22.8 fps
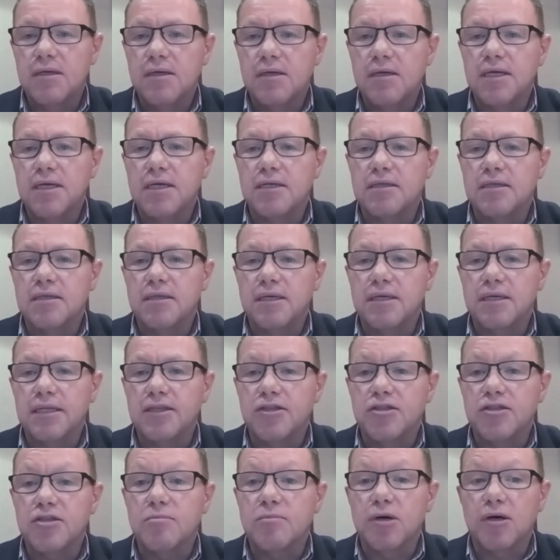in the
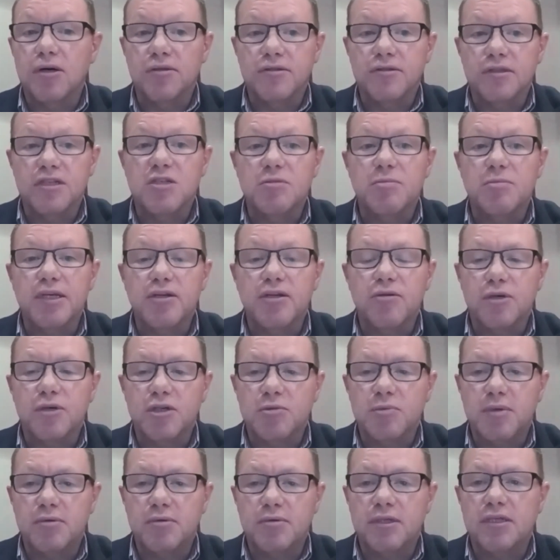demand, the speed at
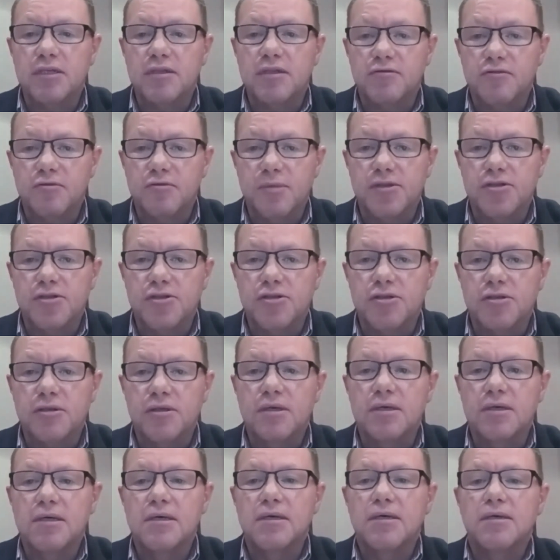which people need information.
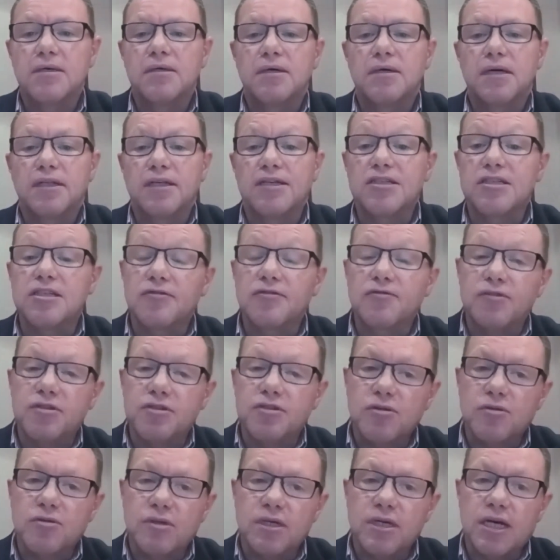That's different
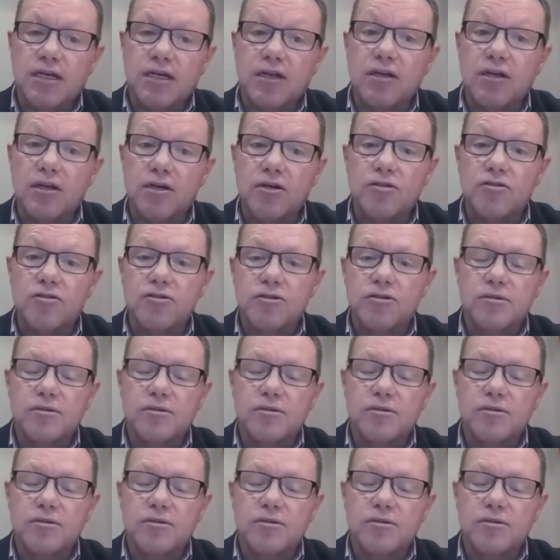to an alert.